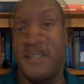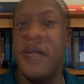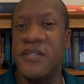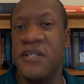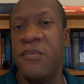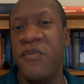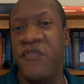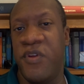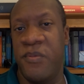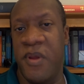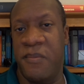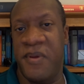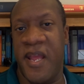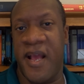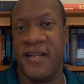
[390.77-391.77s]
Now, some of you
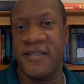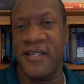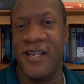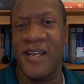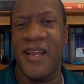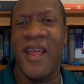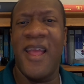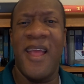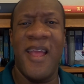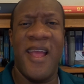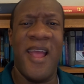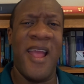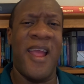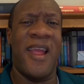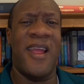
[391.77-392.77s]
may be asking,
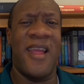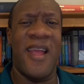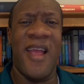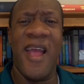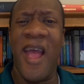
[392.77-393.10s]
hey,